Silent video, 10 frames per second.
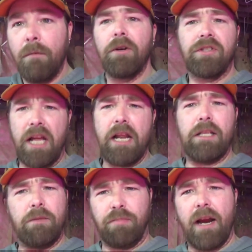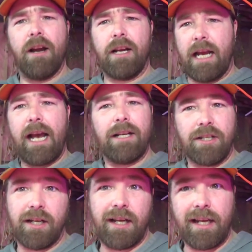almost any spare cash
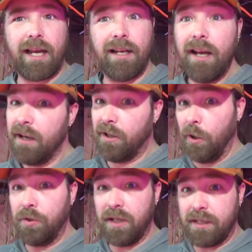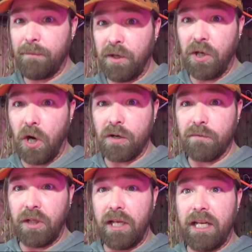that I get goes to something
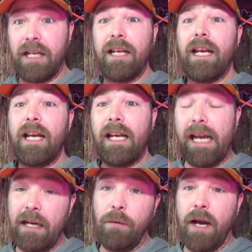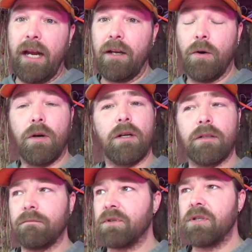garden related anyway,
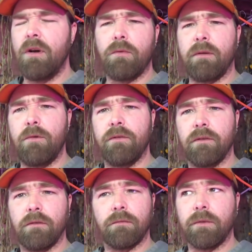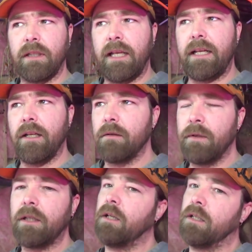or snow removal related. It
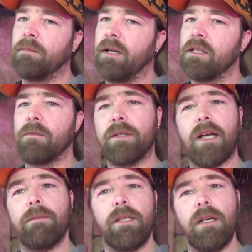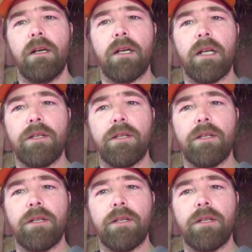really all depends on what time of the year it